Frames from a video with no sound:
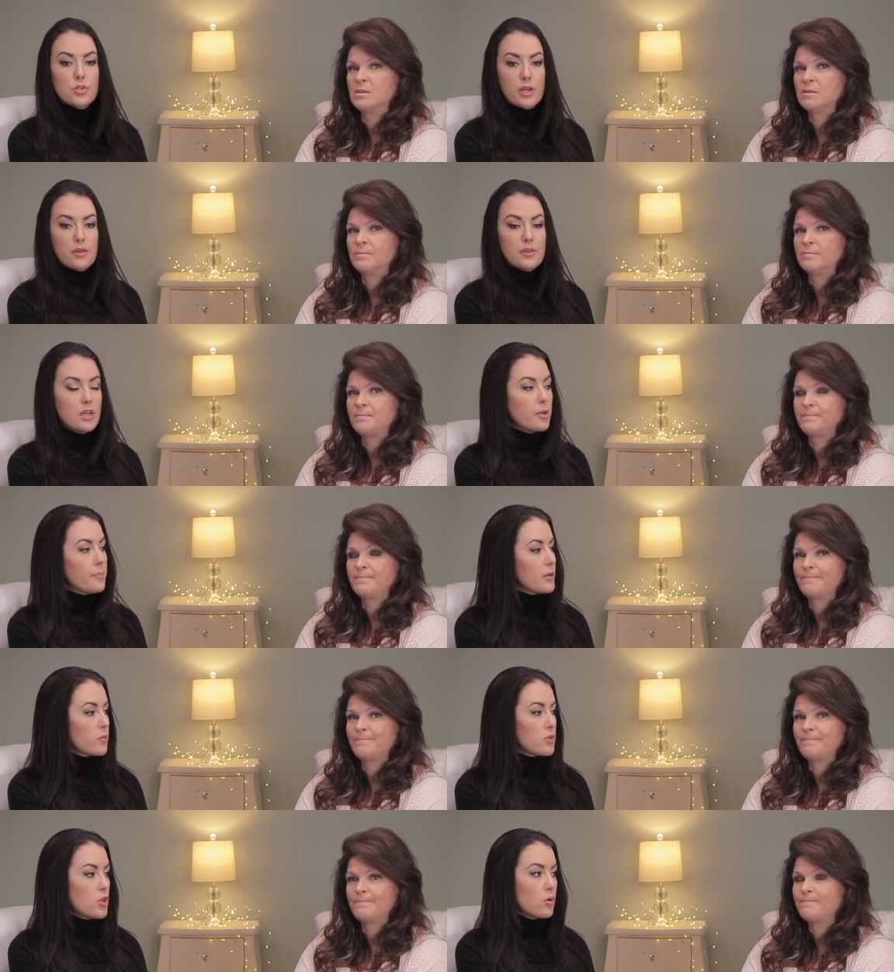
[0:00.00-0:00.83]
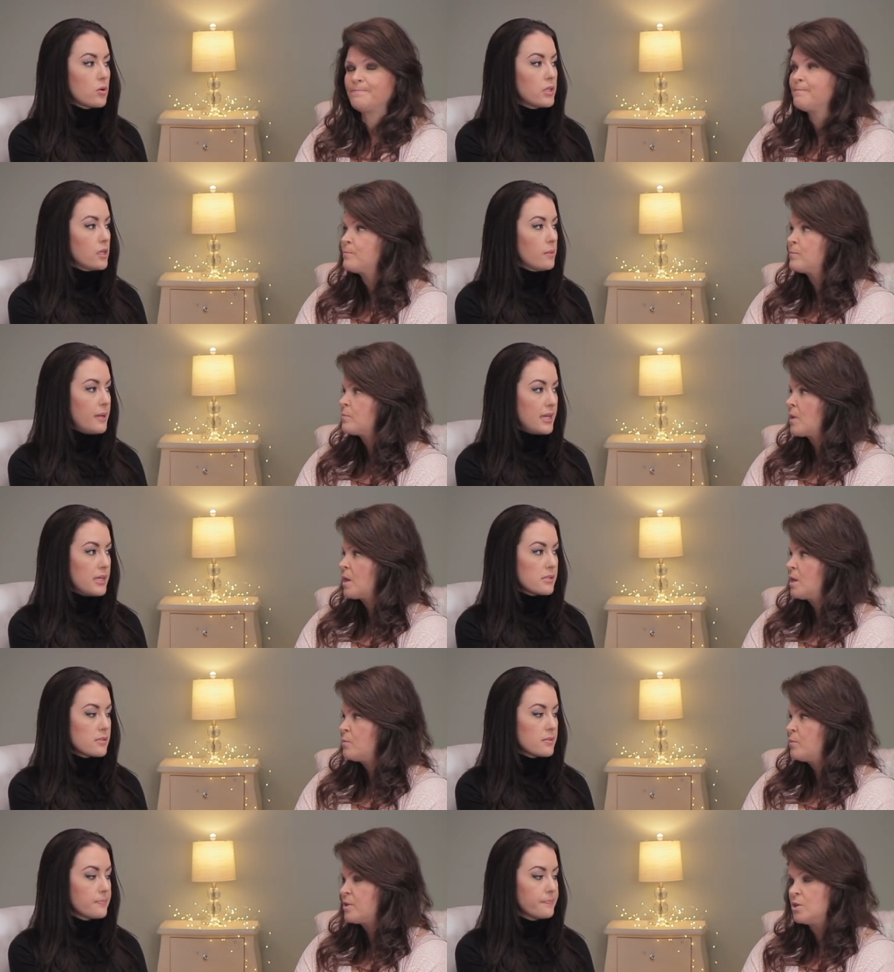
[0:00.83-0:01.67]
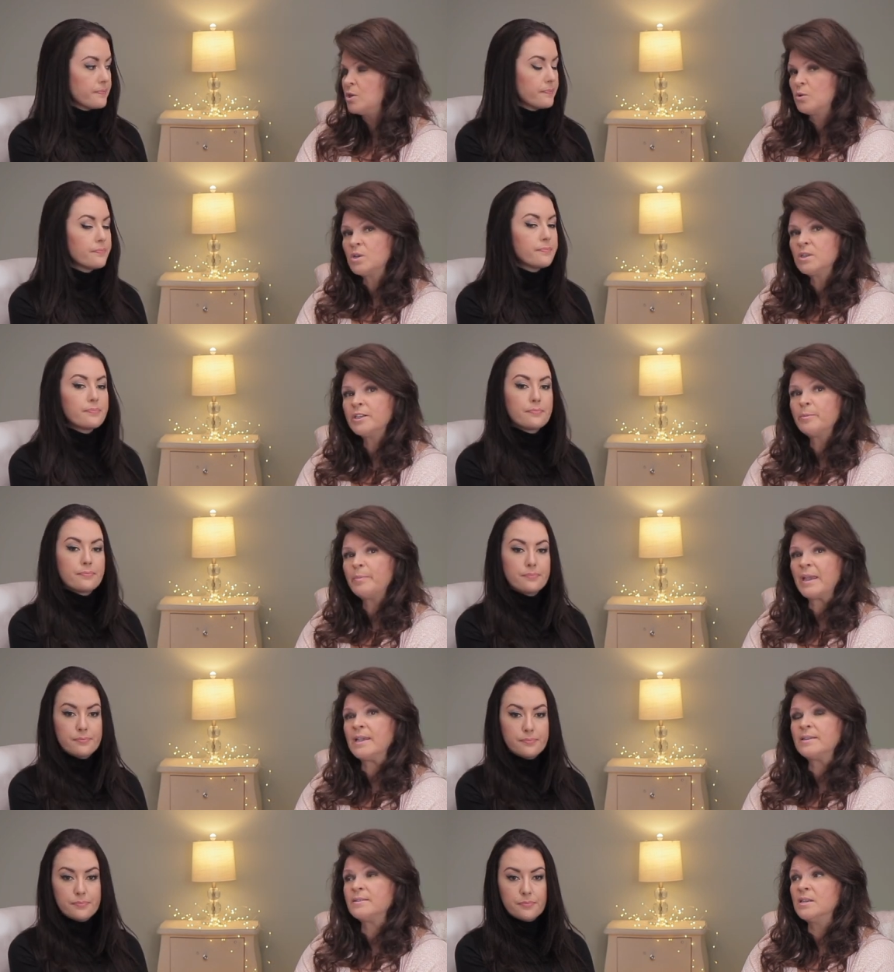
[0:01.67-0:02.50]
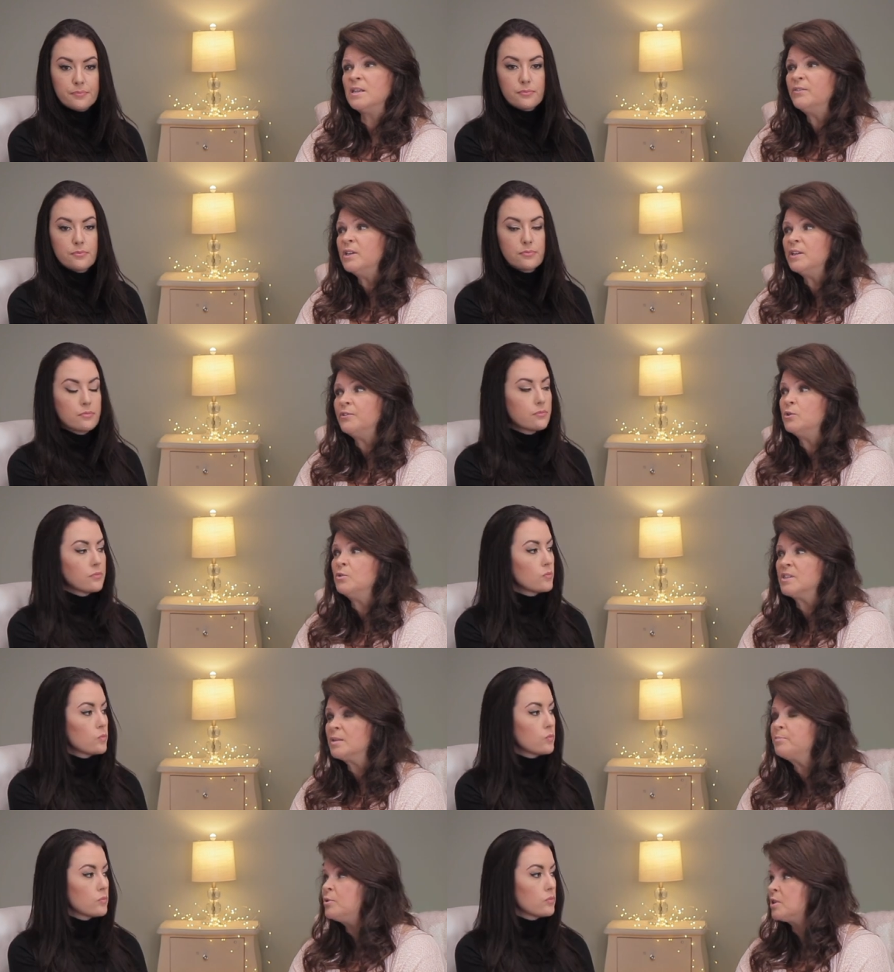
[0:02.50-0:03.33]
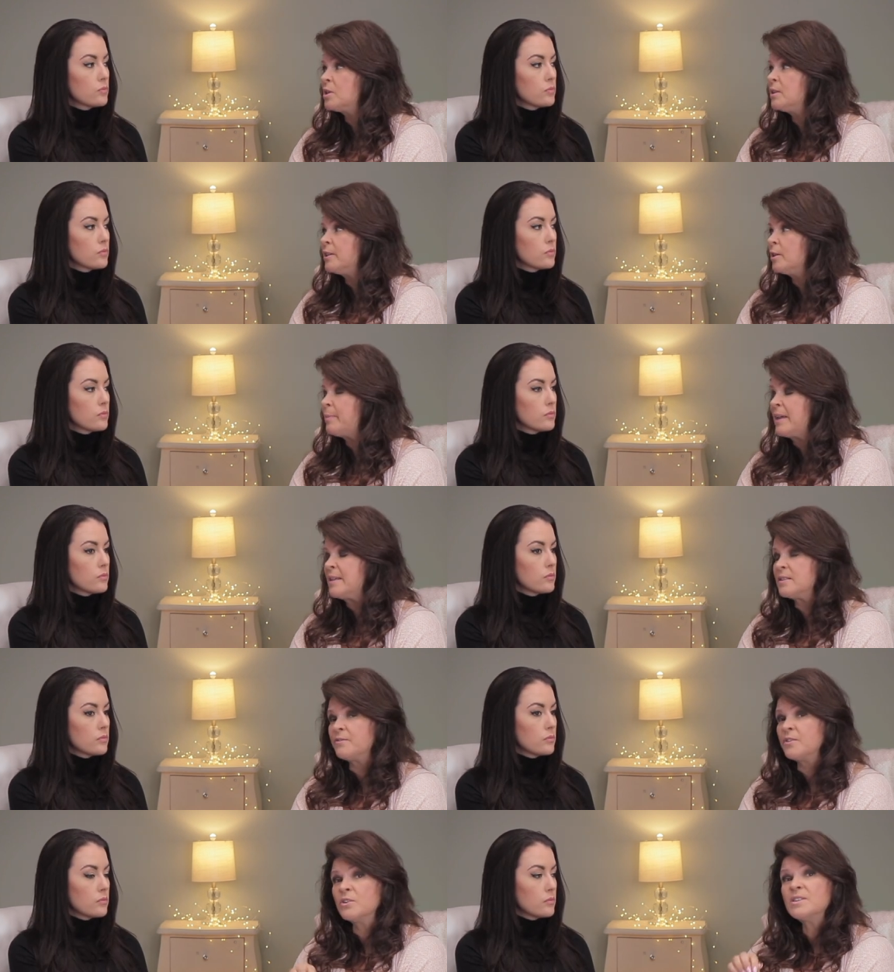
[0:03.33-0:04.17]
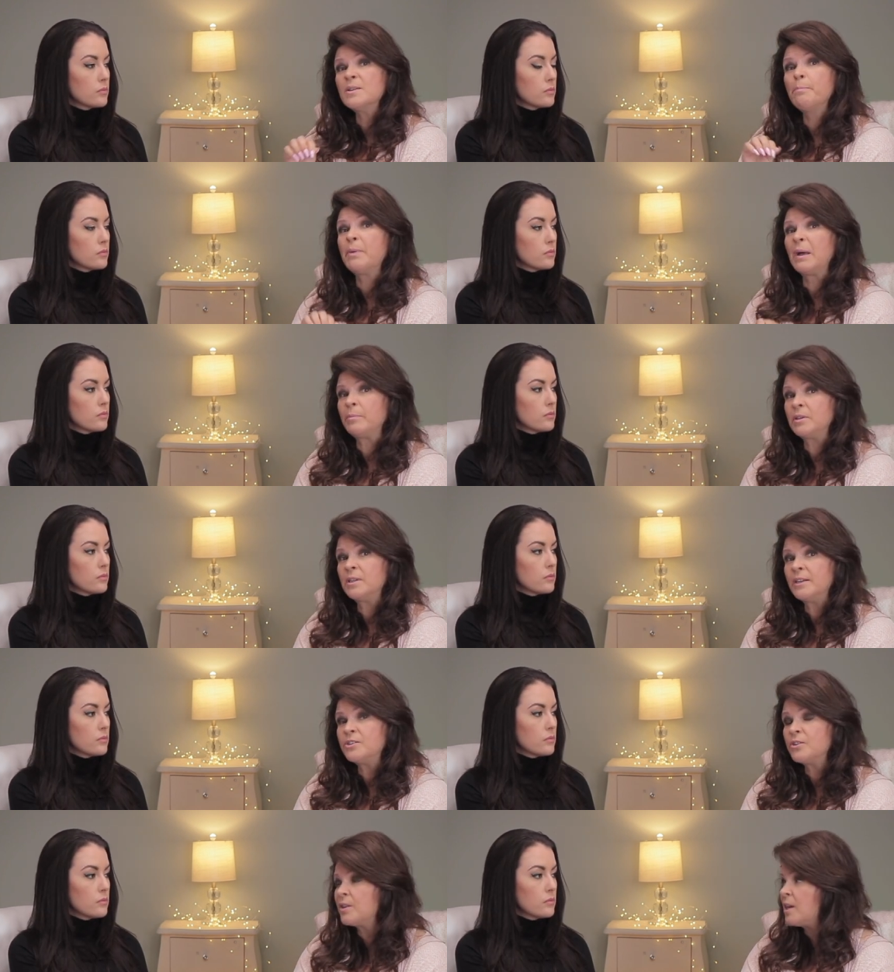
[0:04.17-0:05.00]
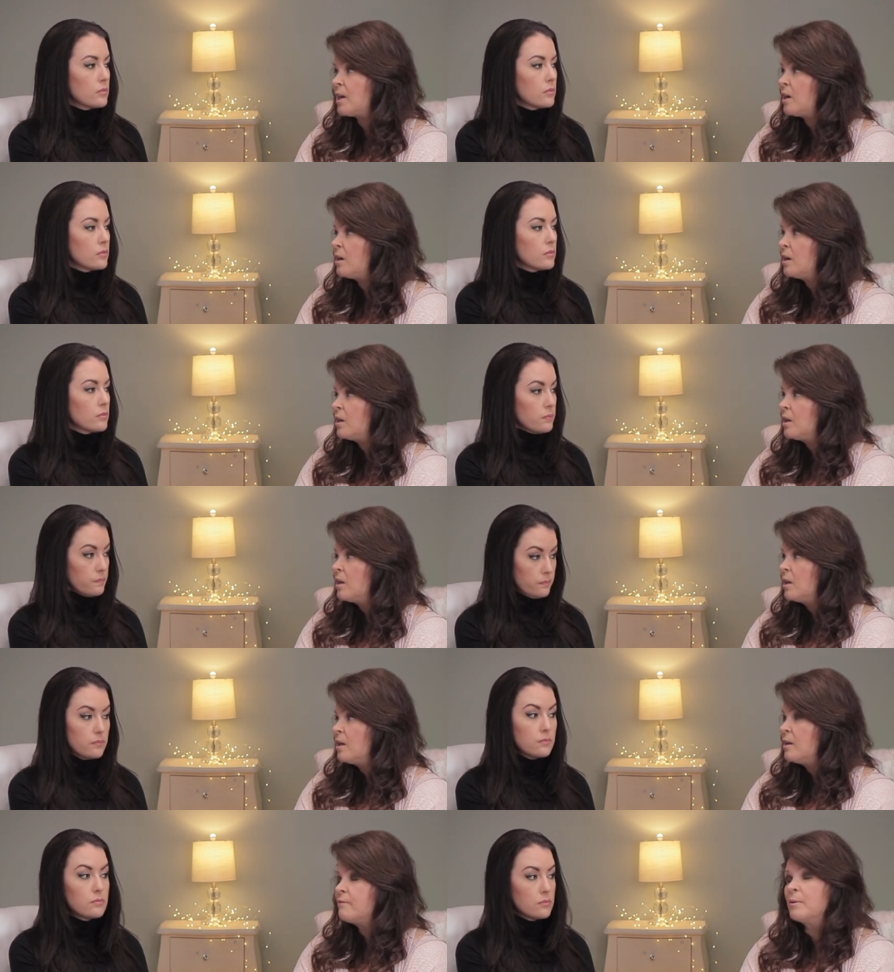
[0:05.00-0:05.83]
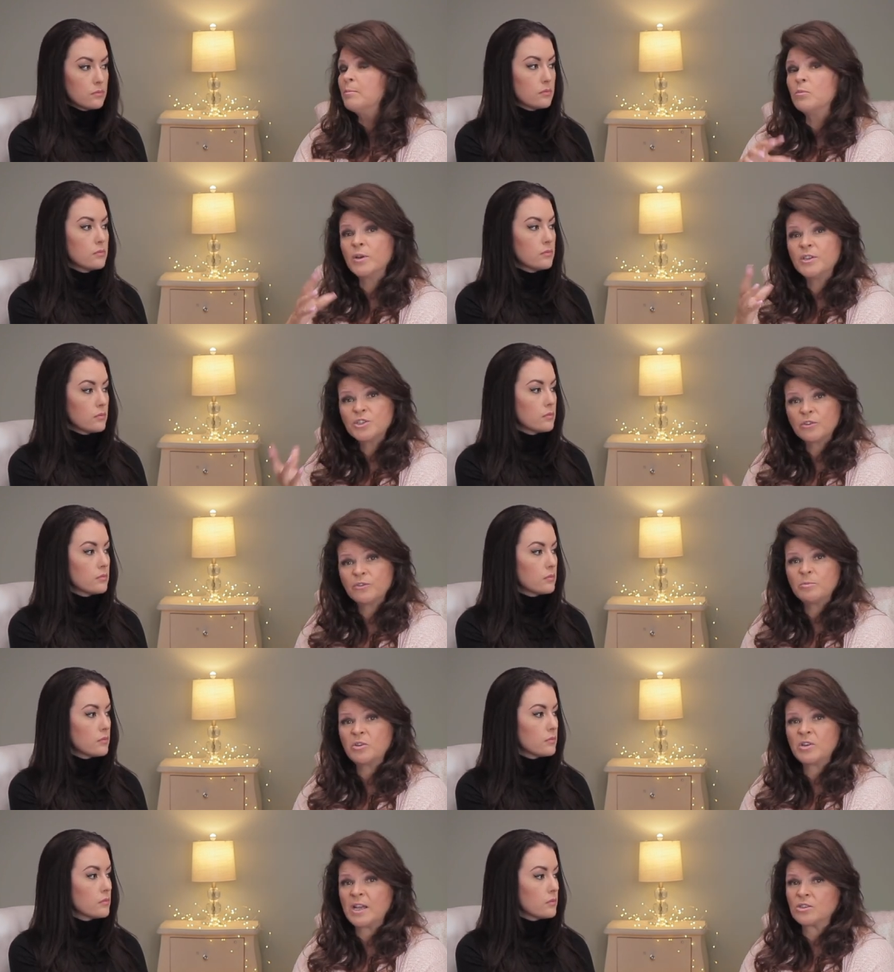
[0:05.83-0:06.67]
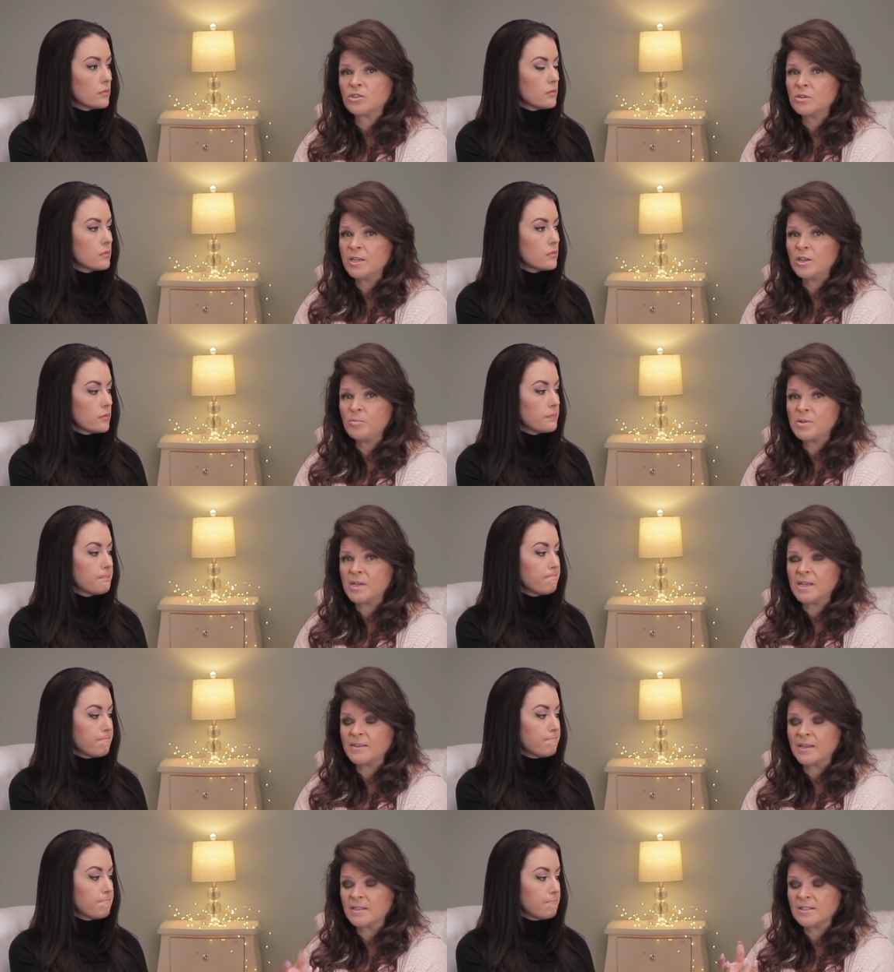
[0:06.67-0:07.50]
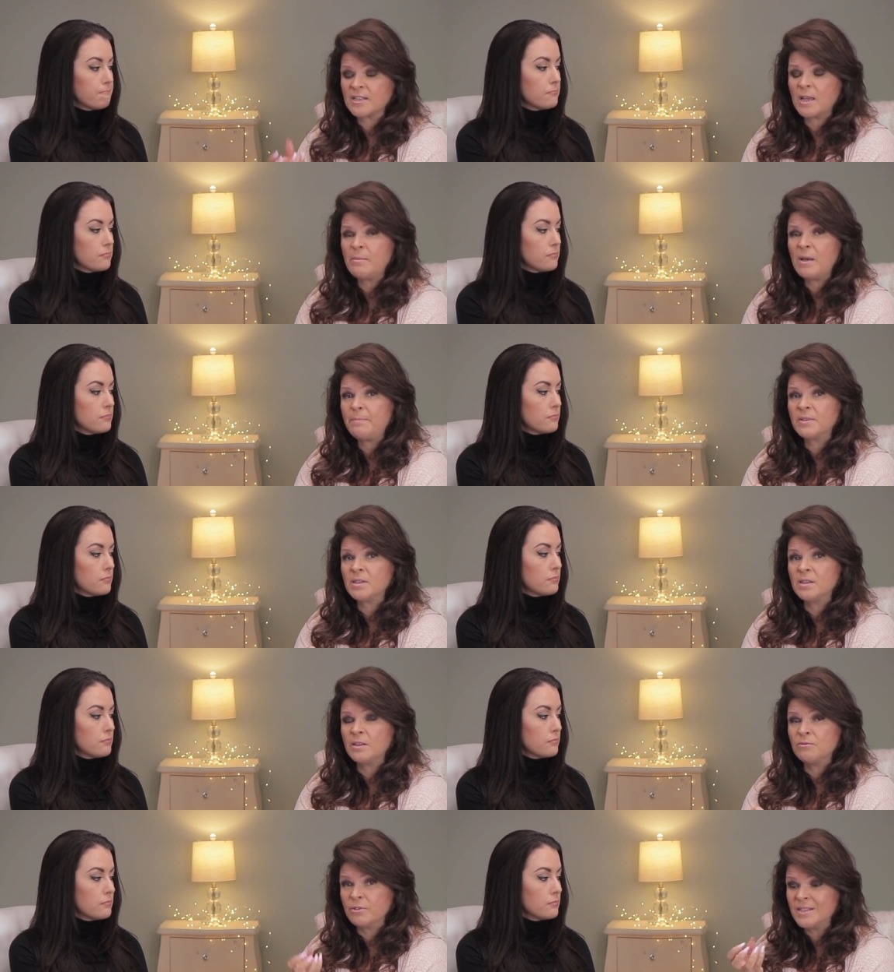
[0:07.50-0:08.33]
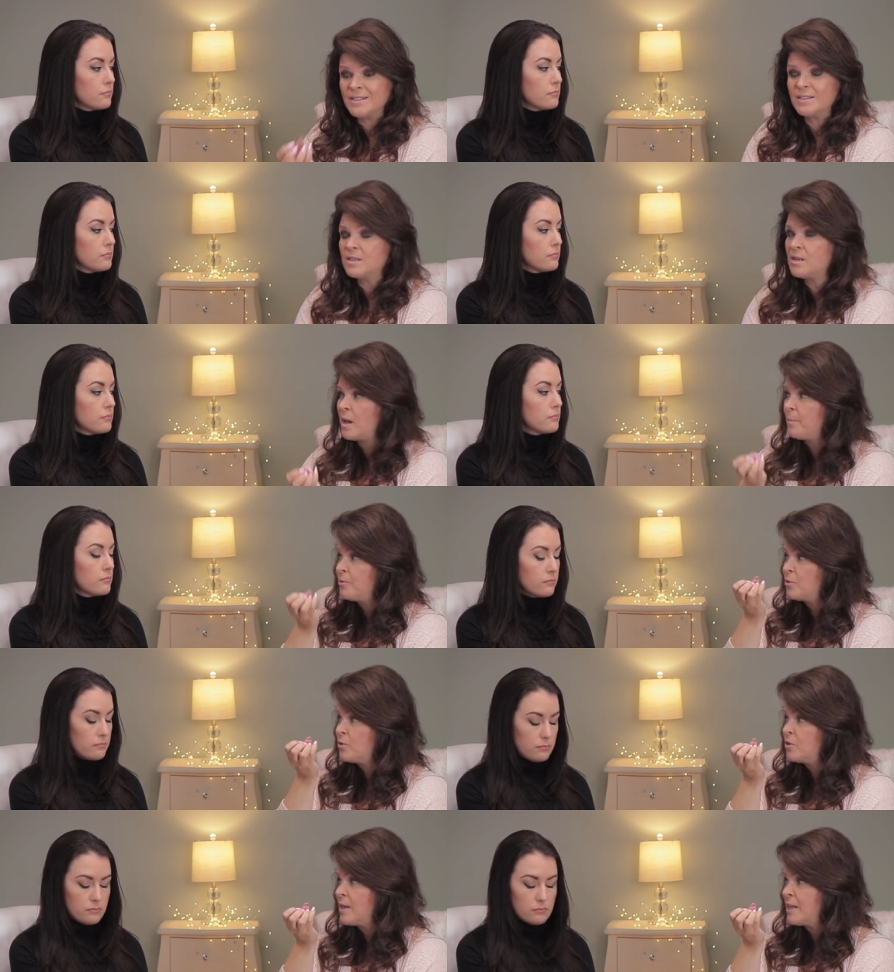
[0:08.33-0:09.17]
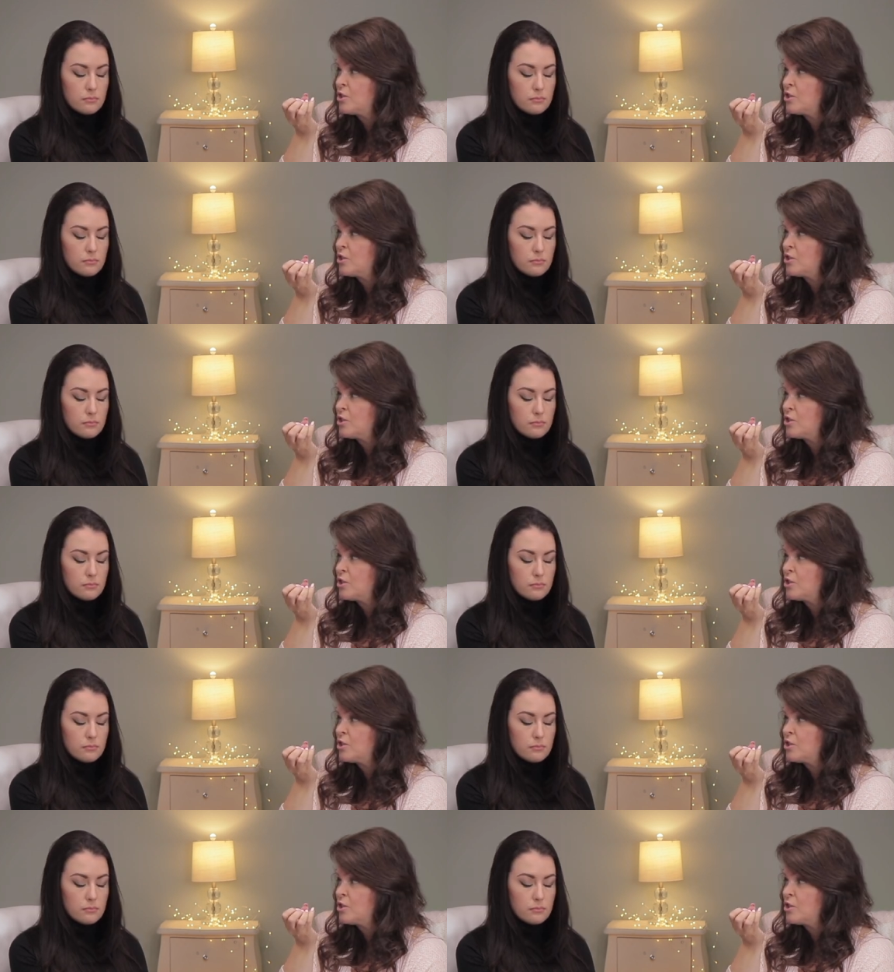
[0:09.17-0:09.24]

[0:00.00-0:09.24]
Speaker 1: Straight on the nail bed with no clear base. With no clear base. Mm-hmm. And even if you did put a clear base, if there's a bubble under there mm-hmm. from moisture from your natural nail plate that has come up and risen up through the